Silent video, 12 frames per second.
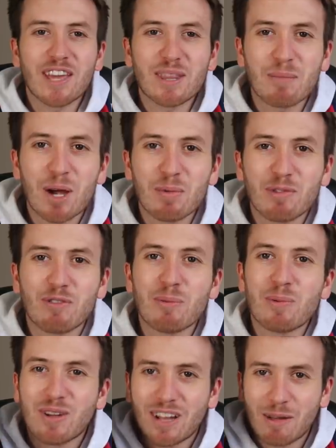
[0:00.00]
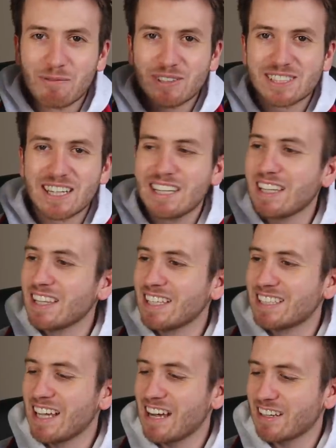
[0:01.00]
to thank the Melbourne Football Club for sending
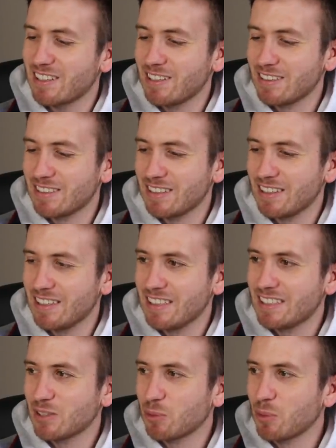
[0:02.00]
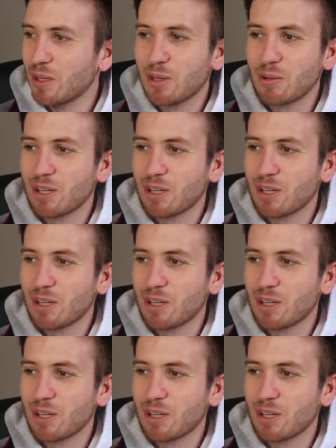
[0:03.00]
this out because this is really,